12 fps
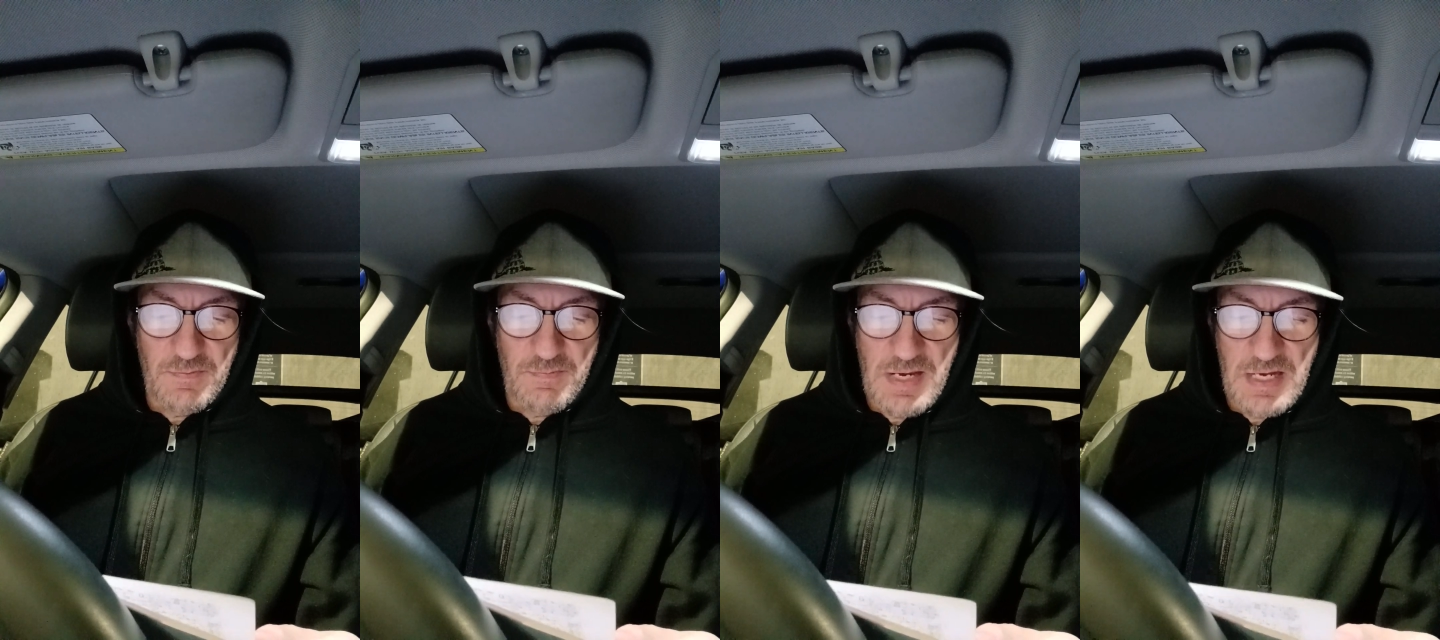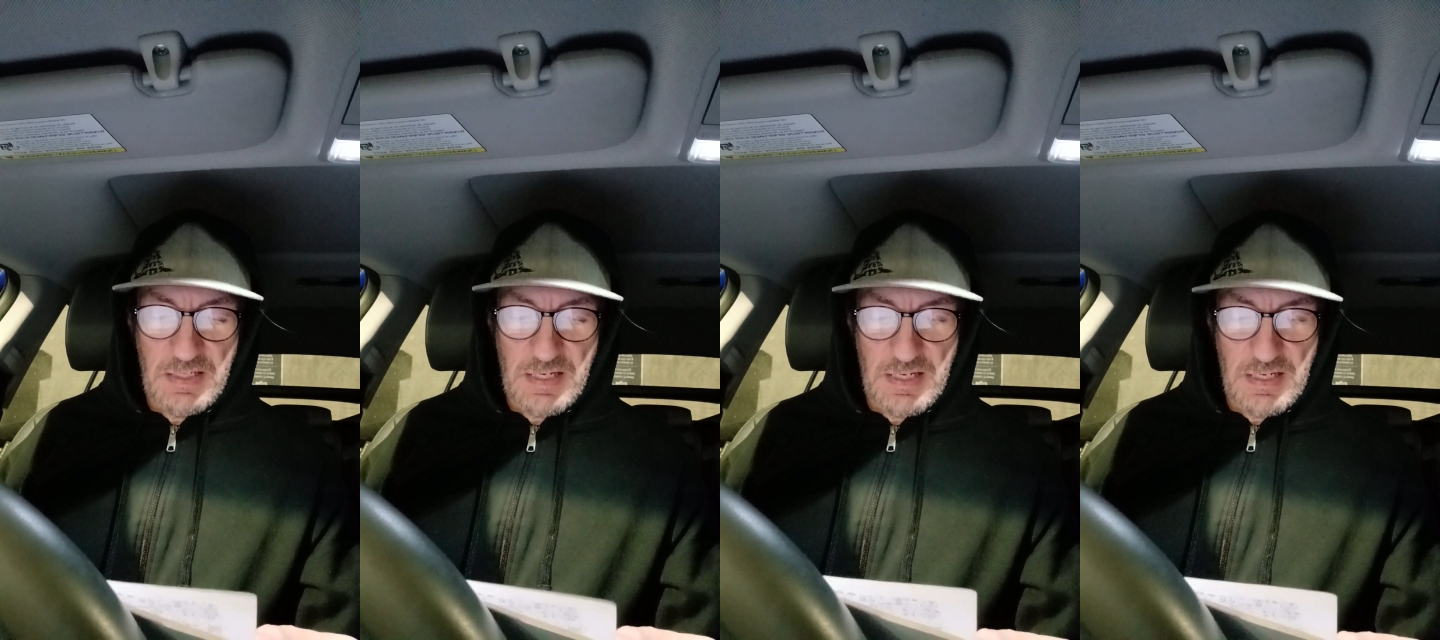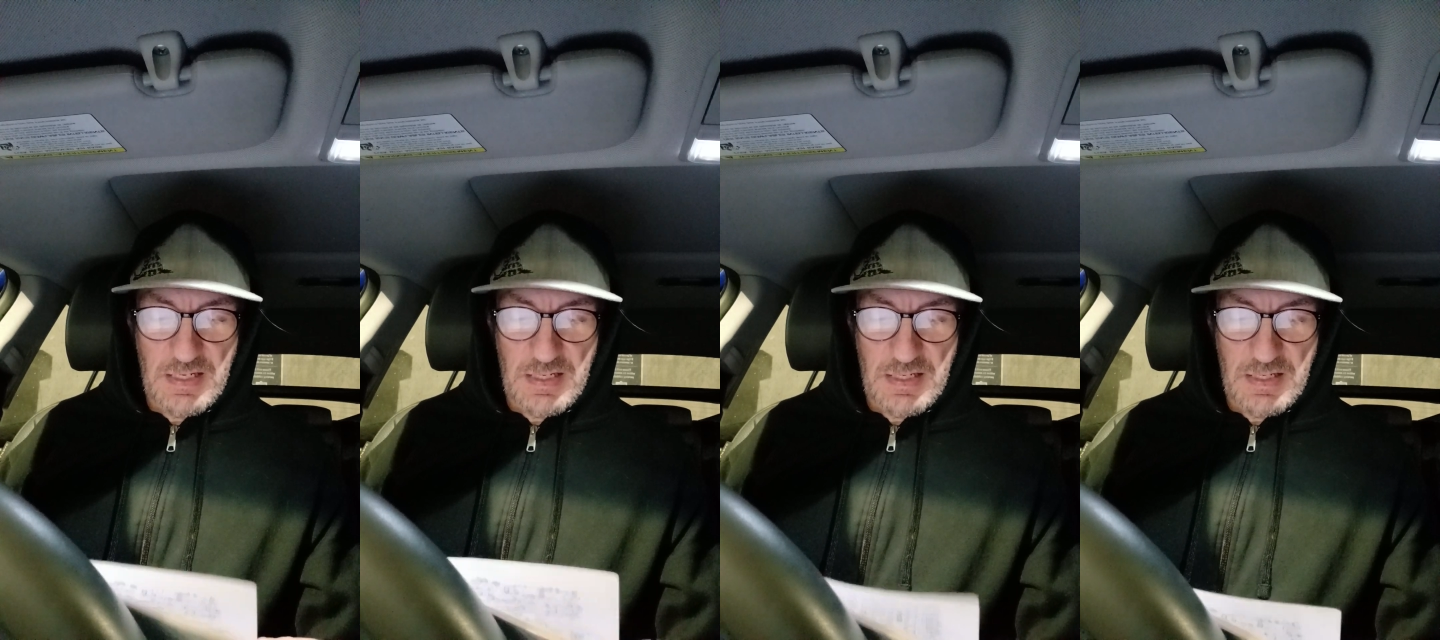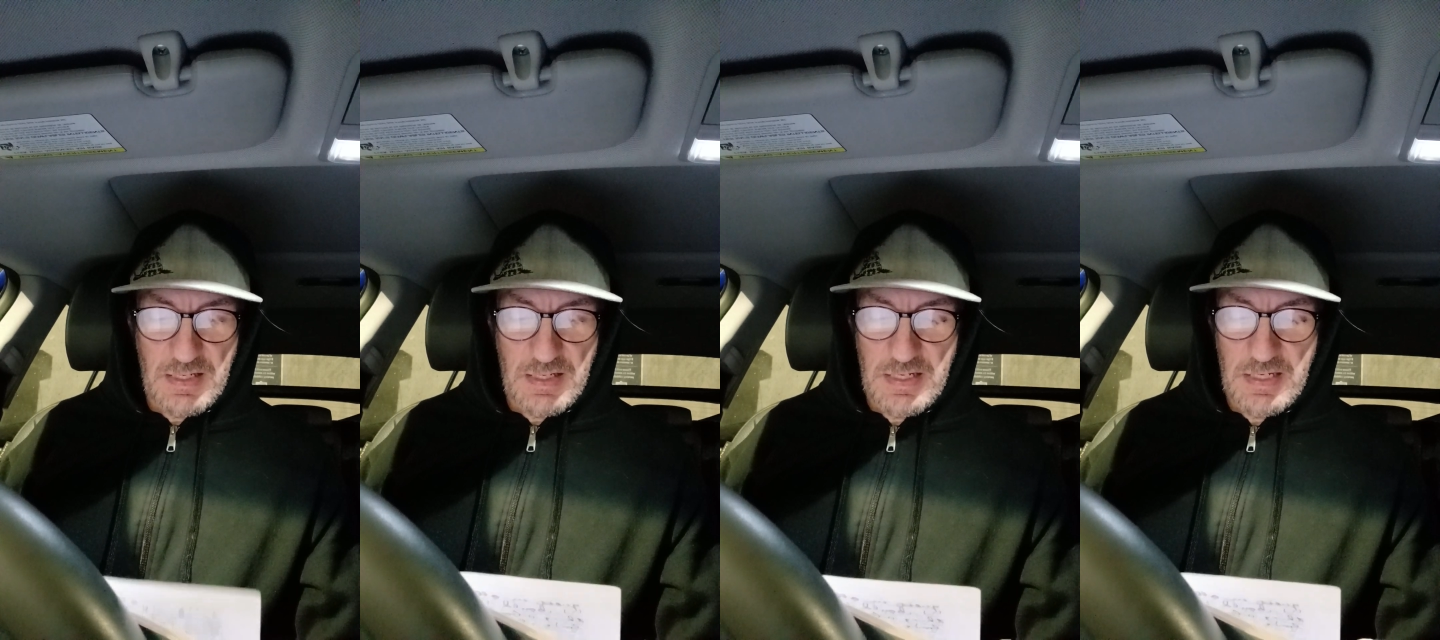make
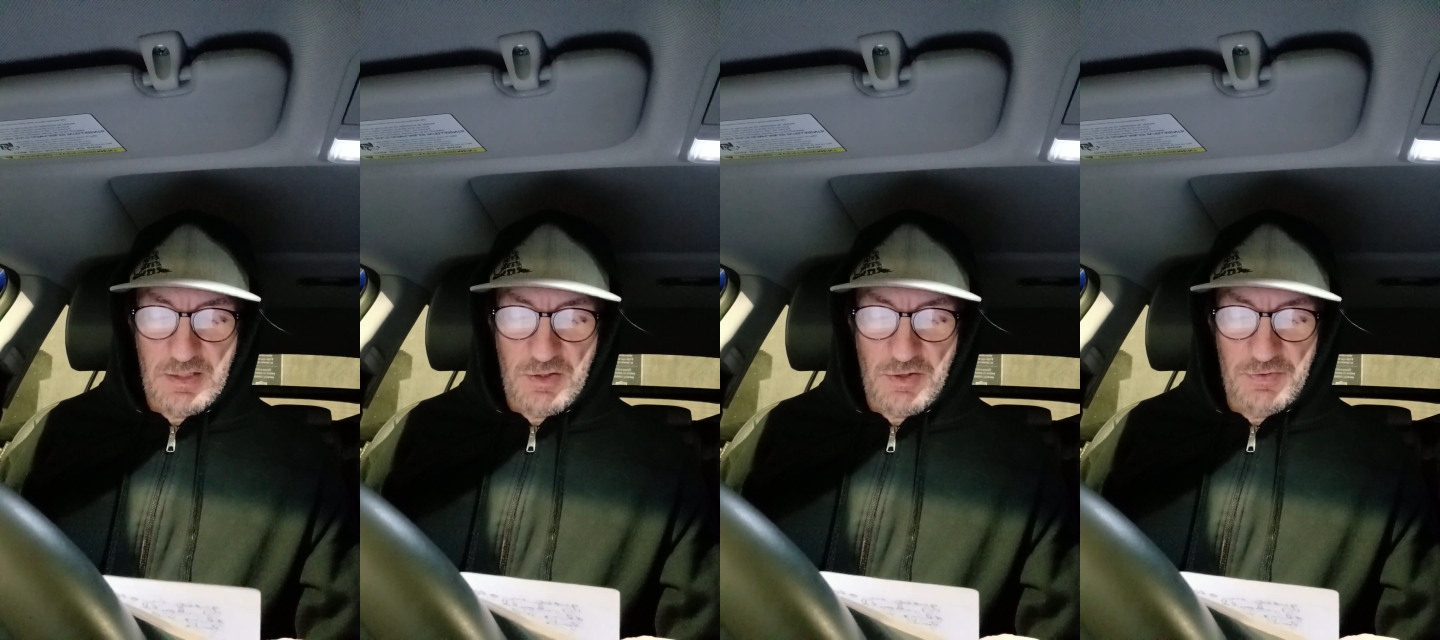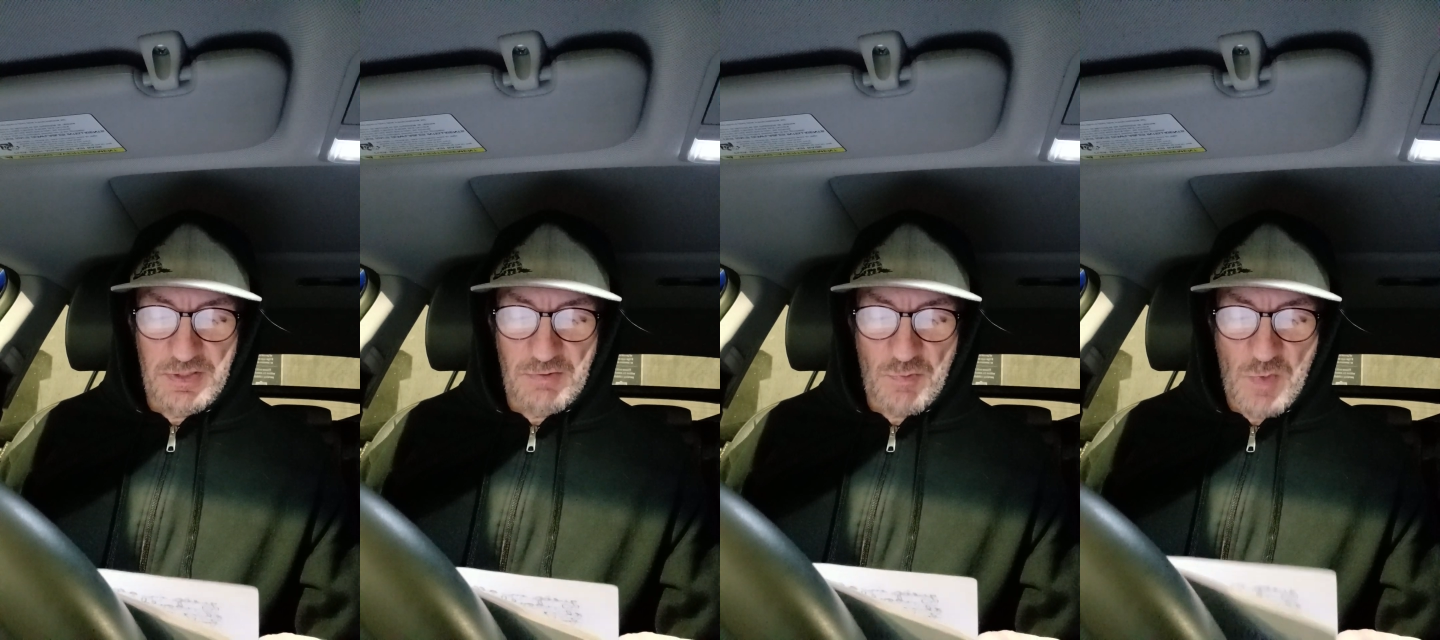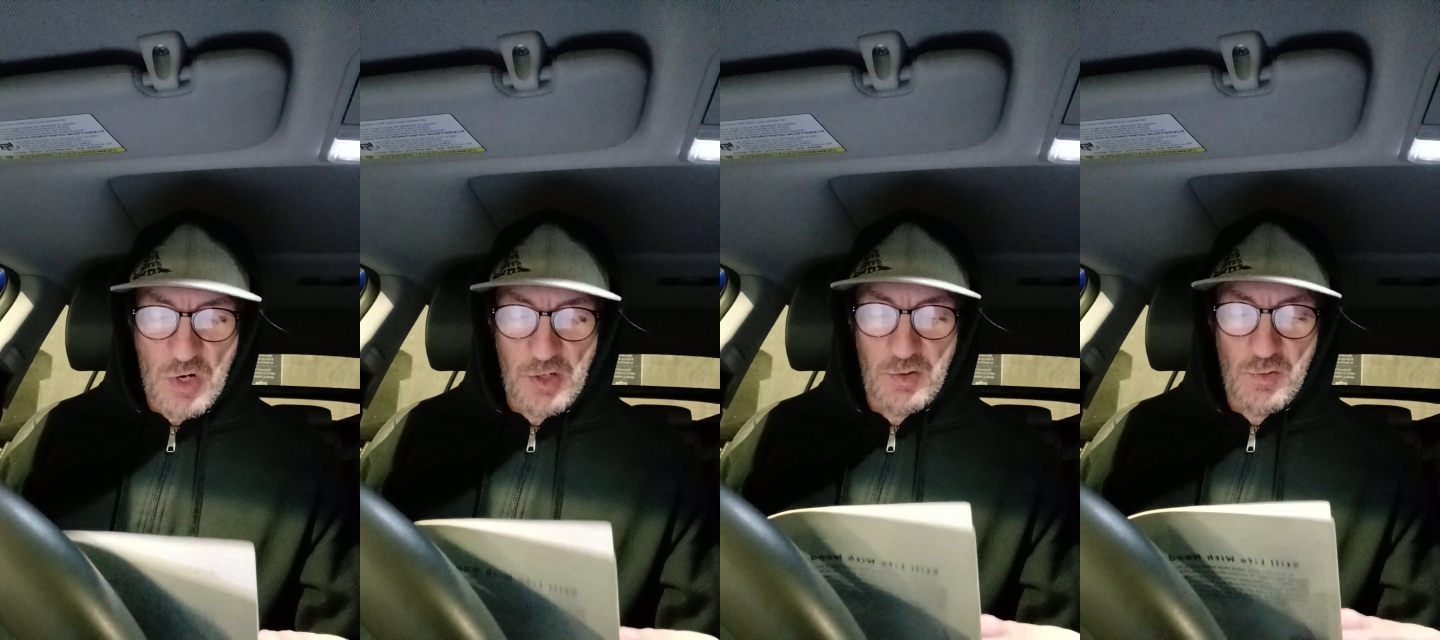a closing remark.